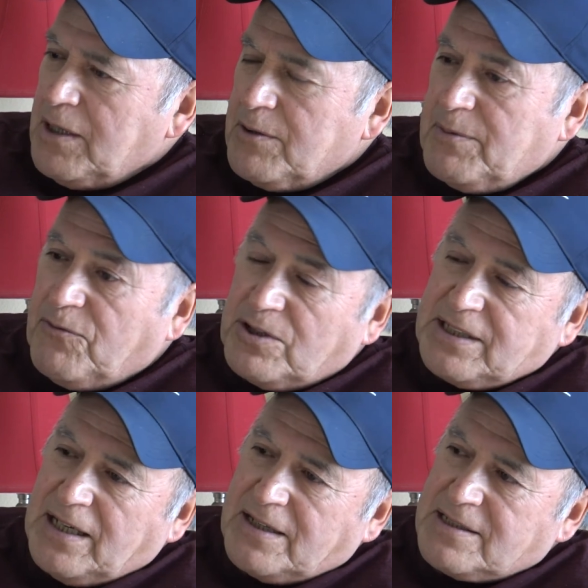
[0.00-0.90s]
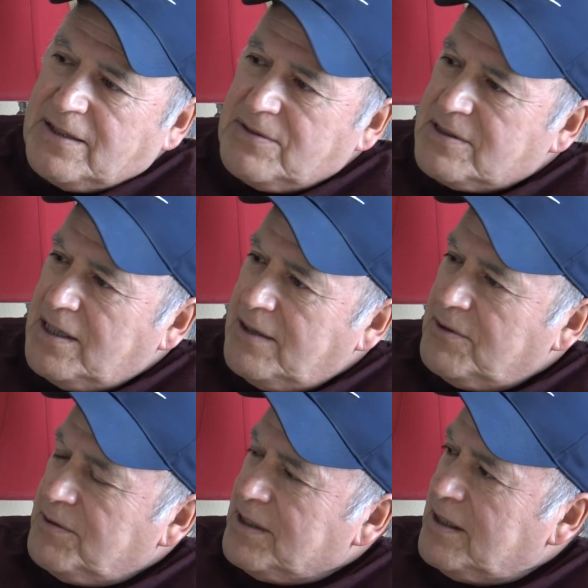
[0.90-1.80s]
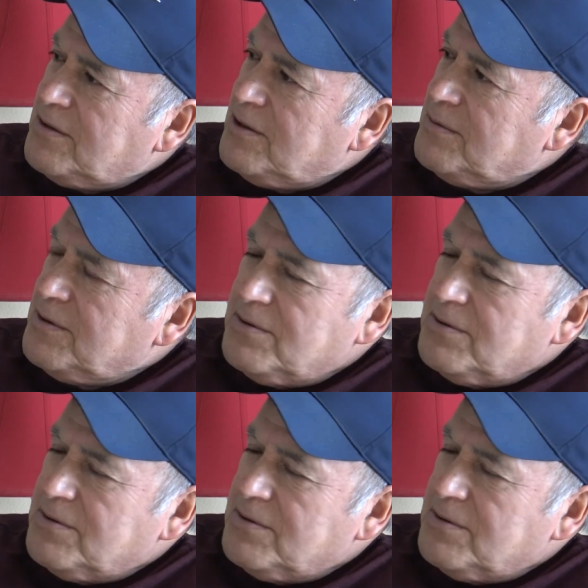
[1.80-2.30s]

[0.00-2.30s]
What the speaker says: that was before daylight savings time. When we get home,